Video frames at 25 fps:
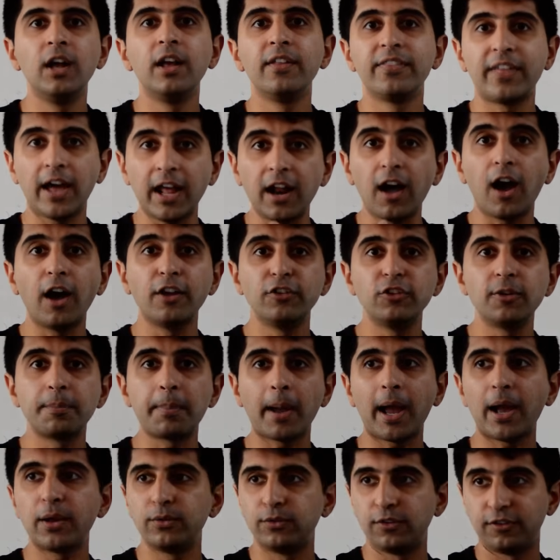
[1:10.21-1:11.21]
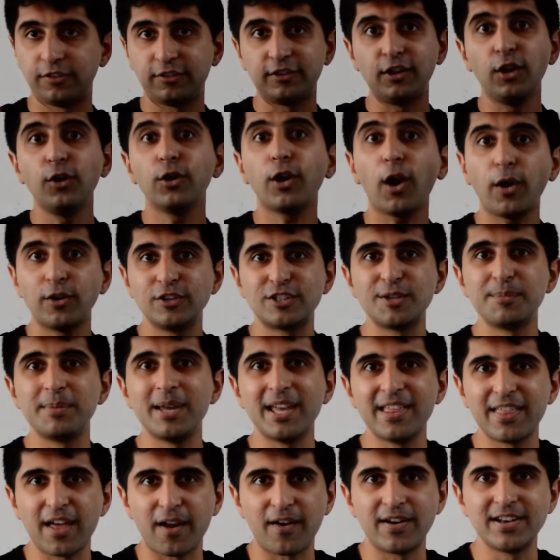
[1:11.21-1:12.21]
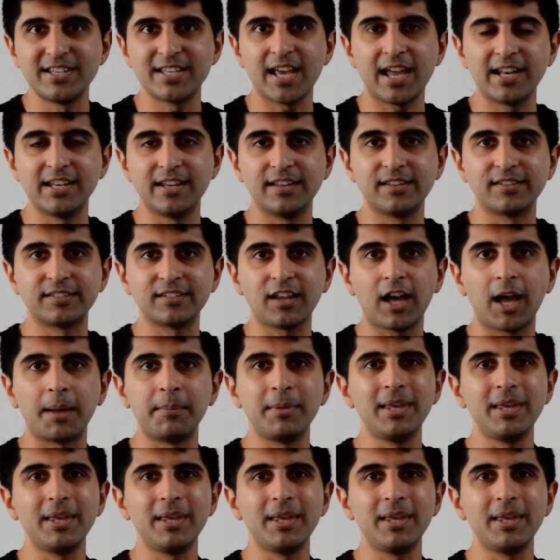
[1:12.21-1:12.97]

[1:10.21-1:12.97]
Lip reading: that £100 is still going to be there in 10 years' time,